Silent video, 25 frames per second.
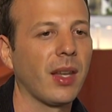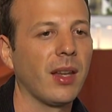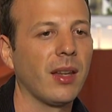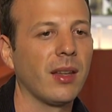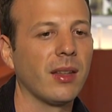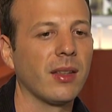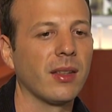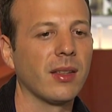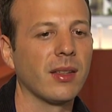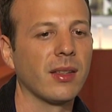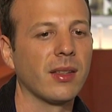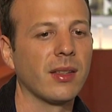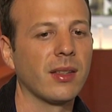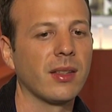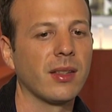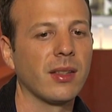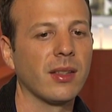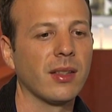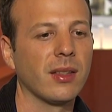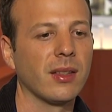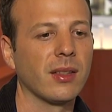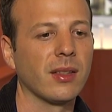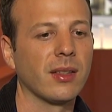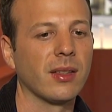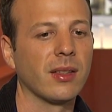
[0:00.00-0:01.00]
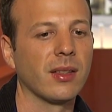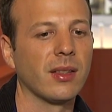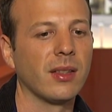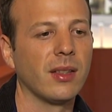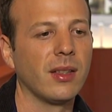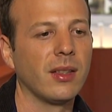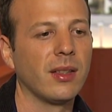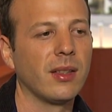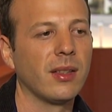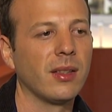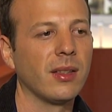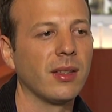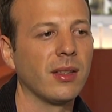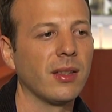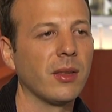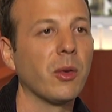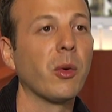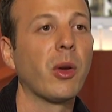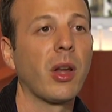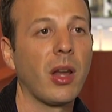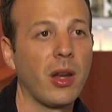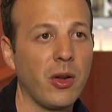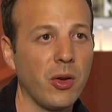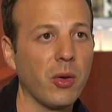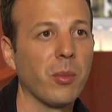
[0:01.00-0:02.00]
and
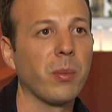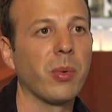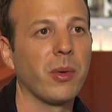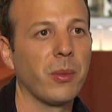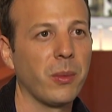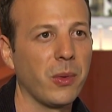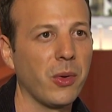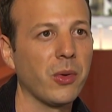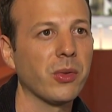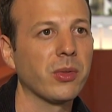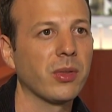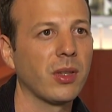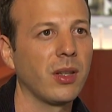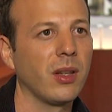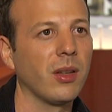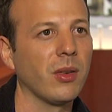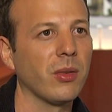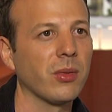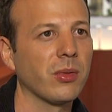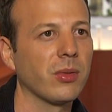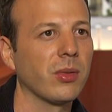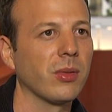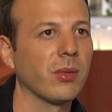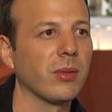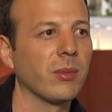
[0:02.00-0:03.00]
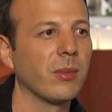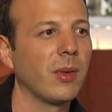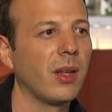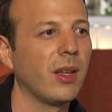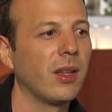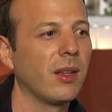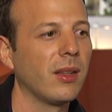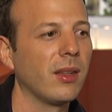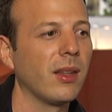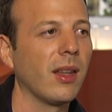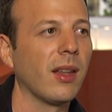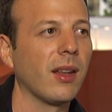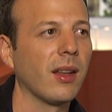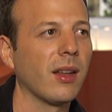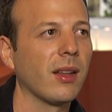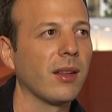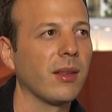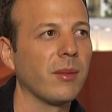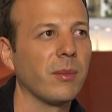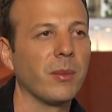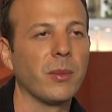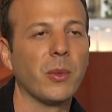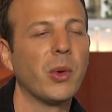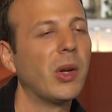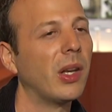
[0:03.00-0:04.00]
Eugenio Pavlovsky also, that
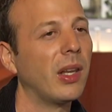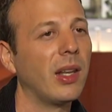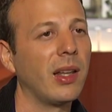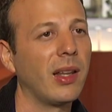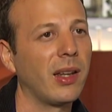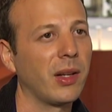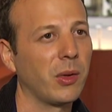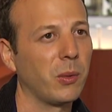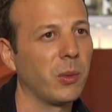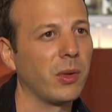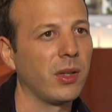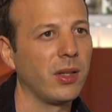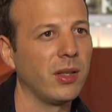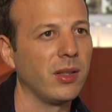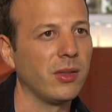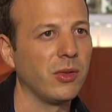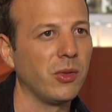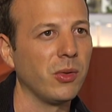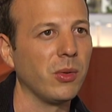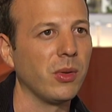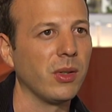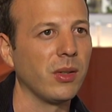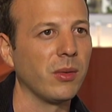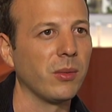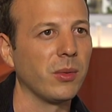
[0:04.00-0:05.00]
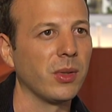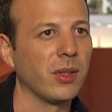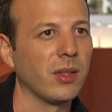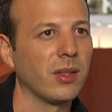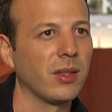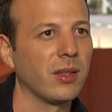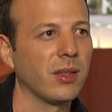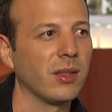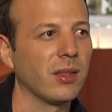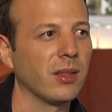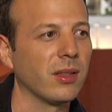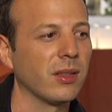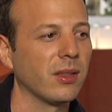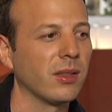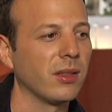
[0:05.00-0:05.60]
I really like what he's doing with